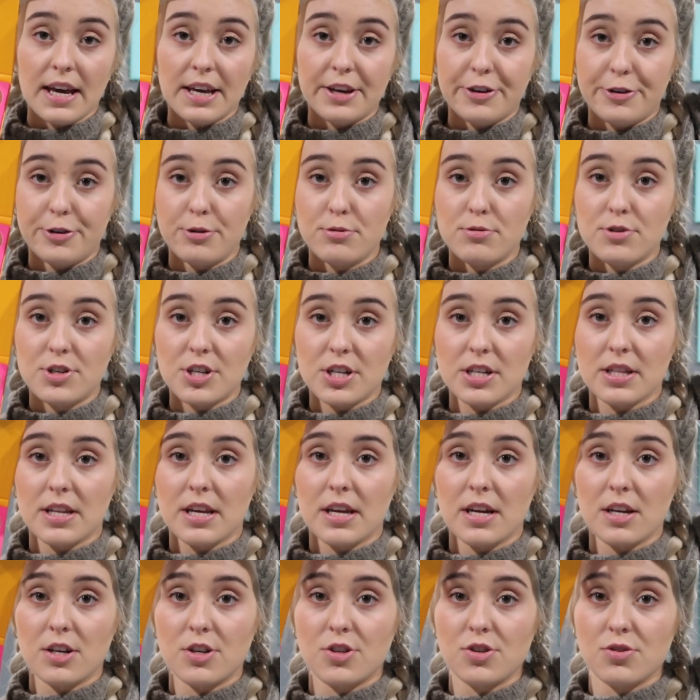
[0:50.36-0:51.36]
huge, and
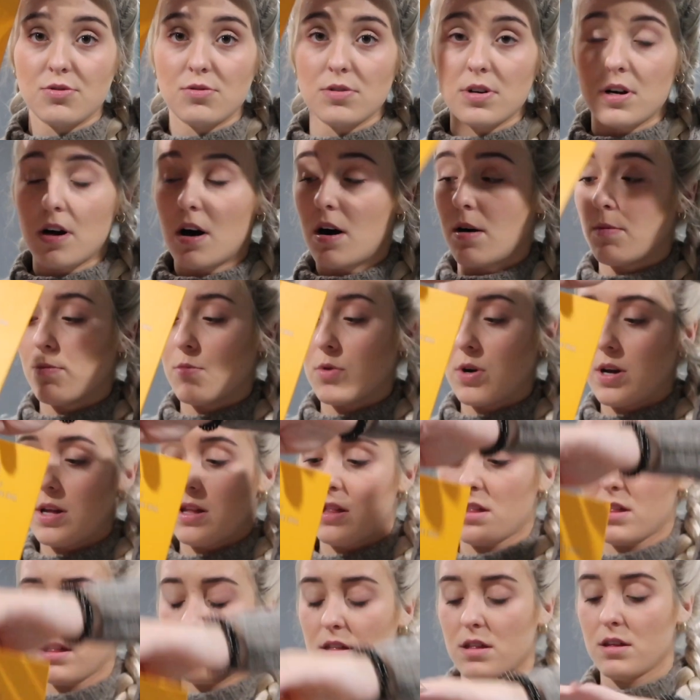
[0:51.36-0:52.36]
they do come
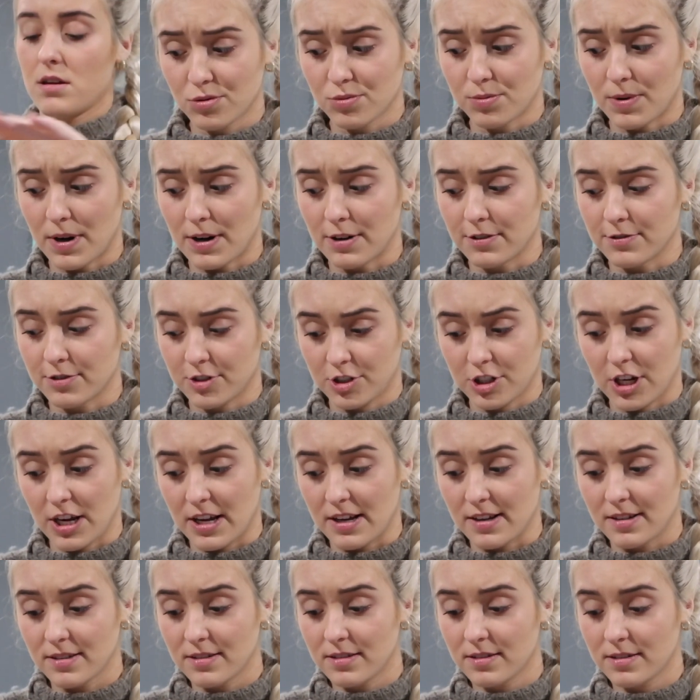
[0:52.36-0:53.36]
with 12
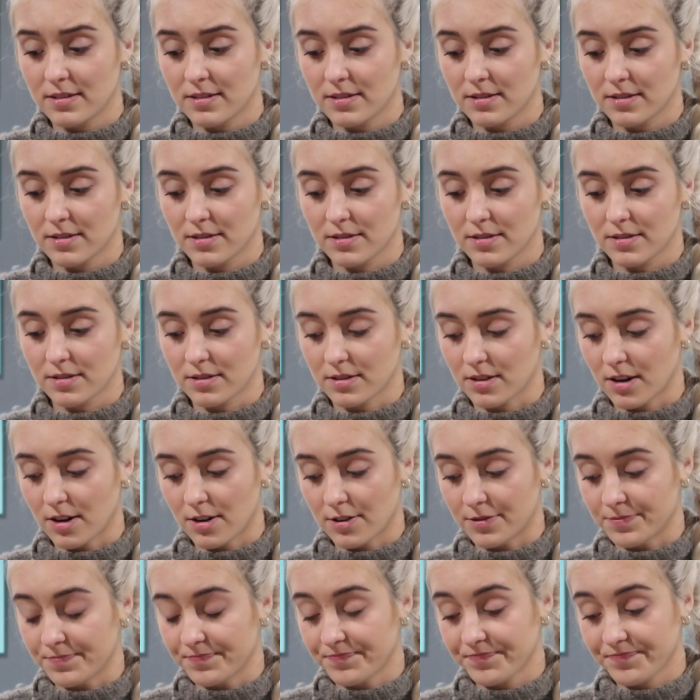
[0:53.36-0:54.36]
shades.
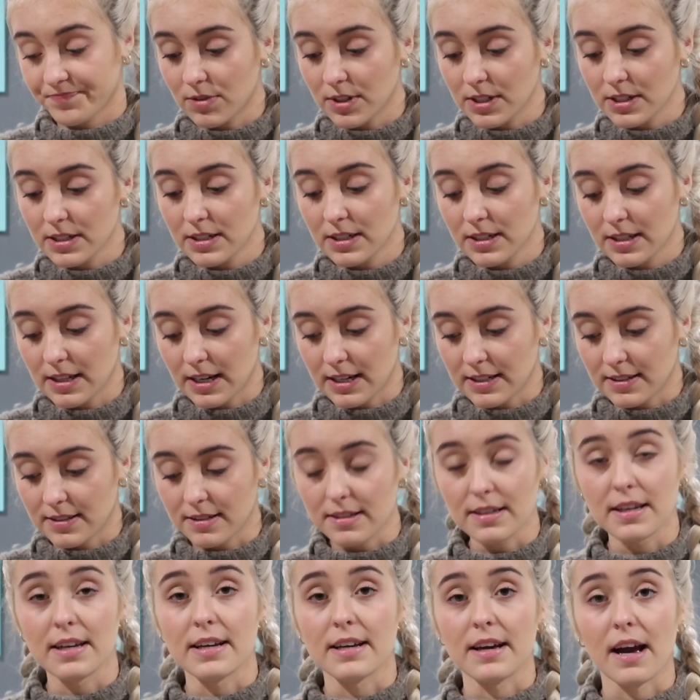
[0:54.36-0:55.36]
So really, that's
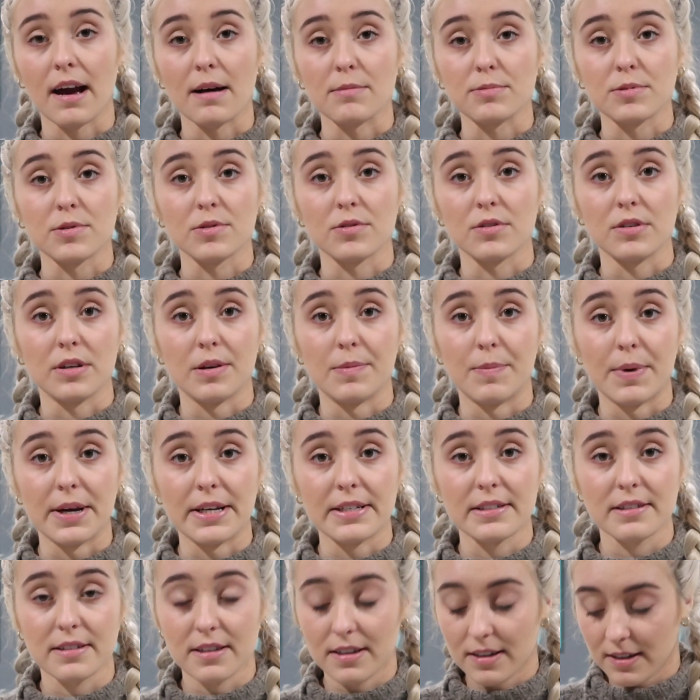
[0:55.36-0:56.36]
like absolutely
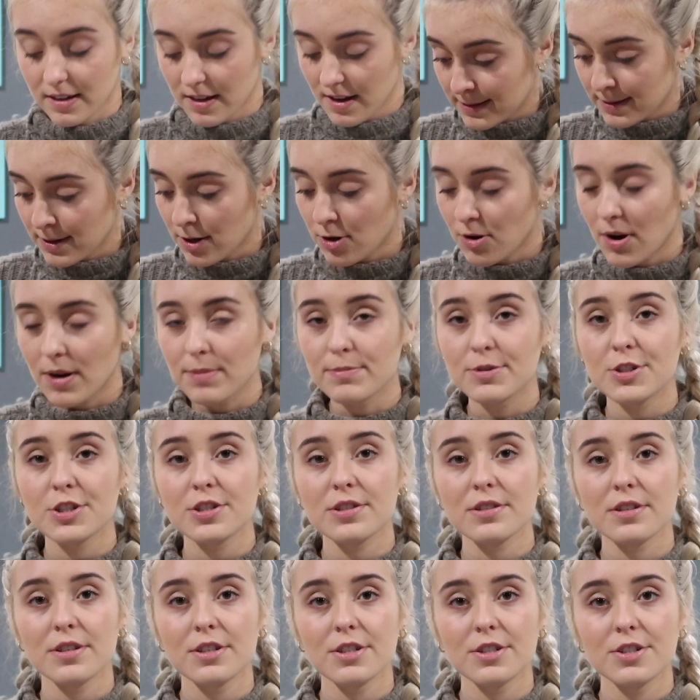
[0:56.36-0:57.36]
amazing. So I'm
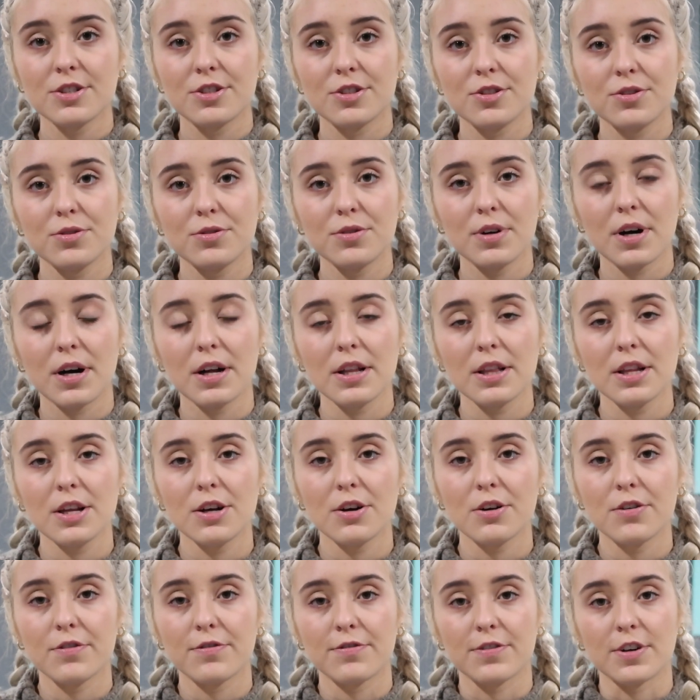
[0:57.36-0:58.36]
just gonna do a
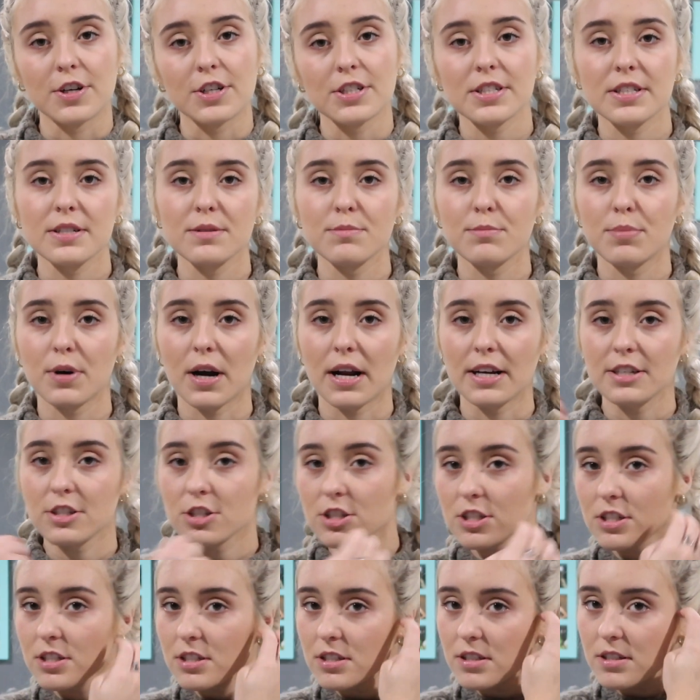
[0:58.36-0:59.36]
little first
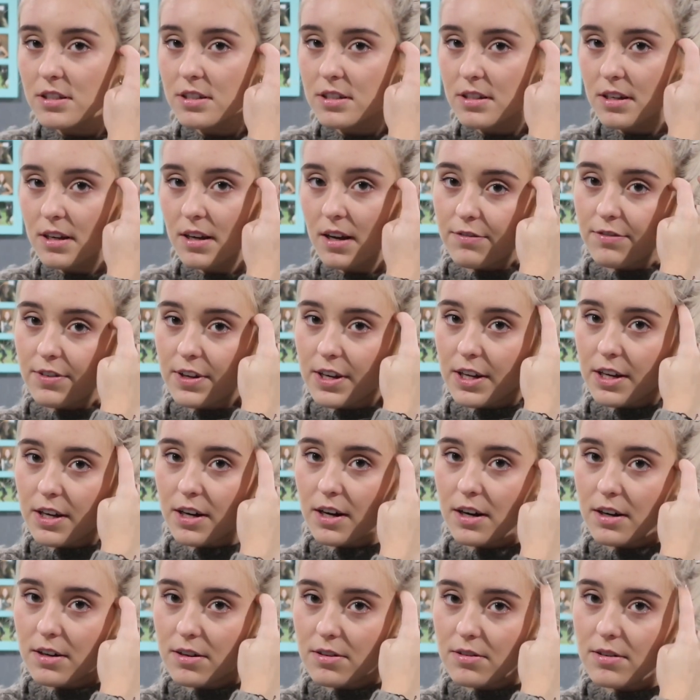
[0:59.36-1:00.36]
impressions
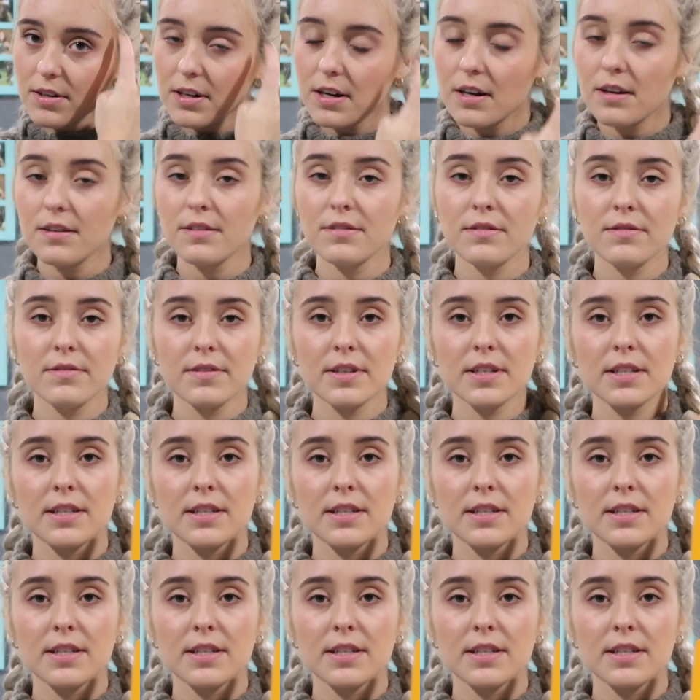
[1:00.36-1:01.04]
video of